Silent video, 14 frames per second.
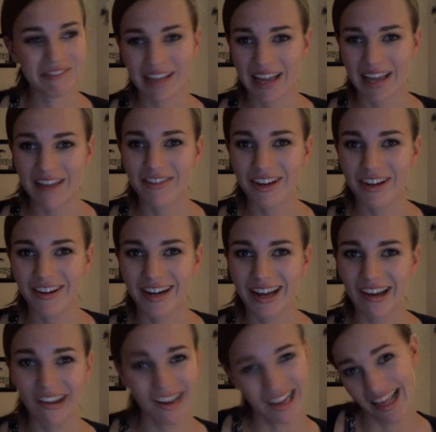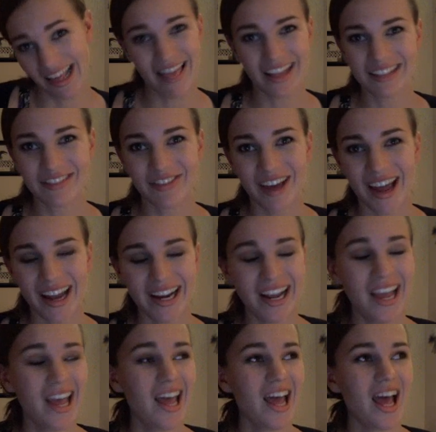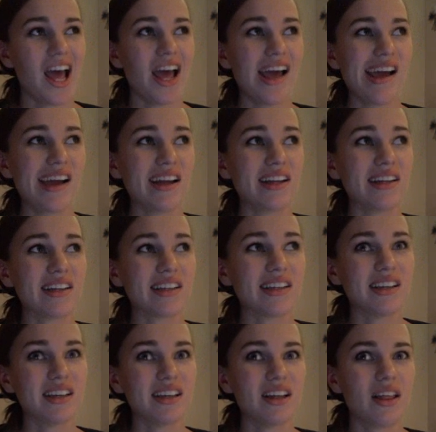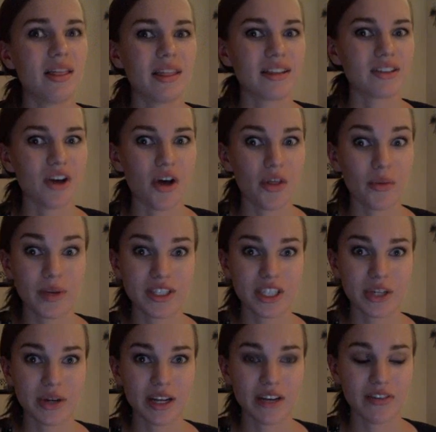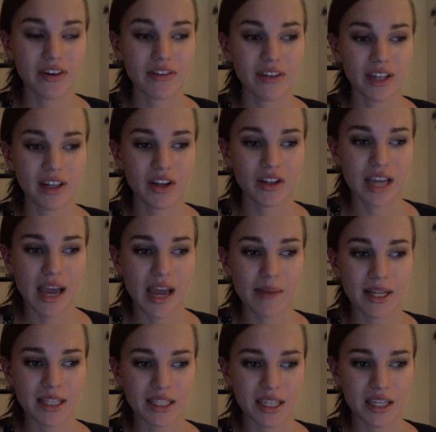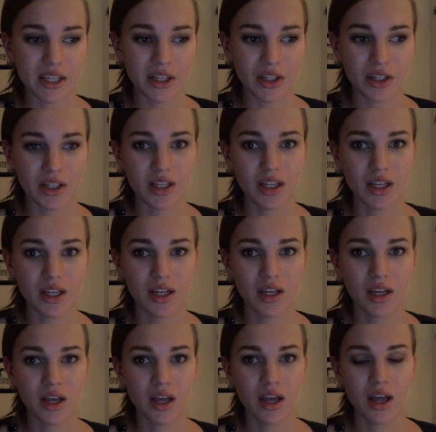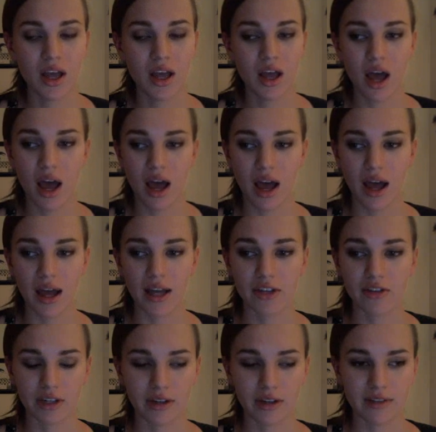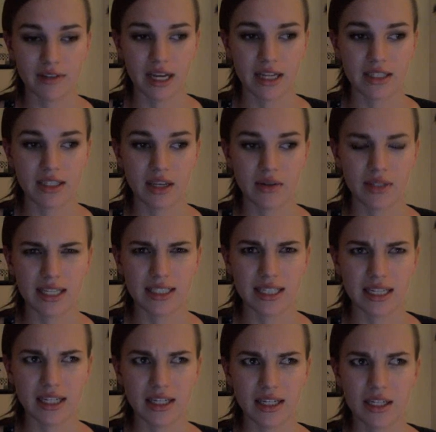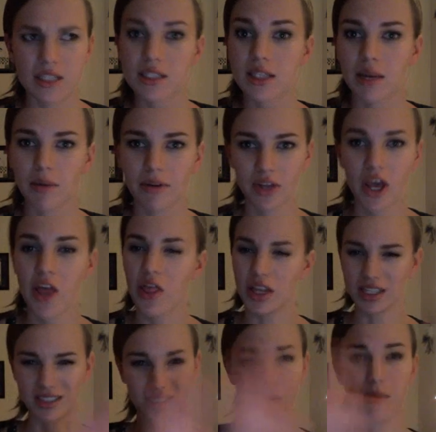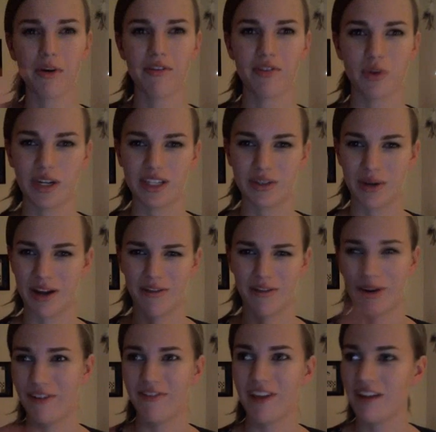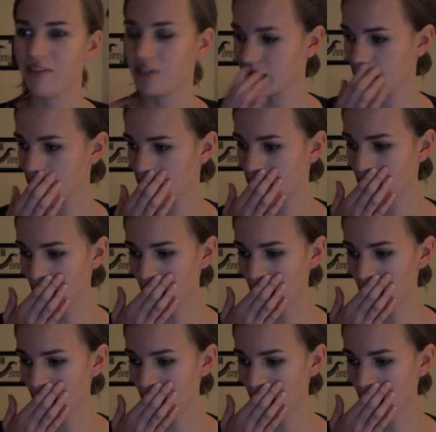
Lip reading: can't figure it out, that's fine, and that's all there was to it for a really long time until I tried to have sex. I was 18, the summer of 2012, what a fateful summer.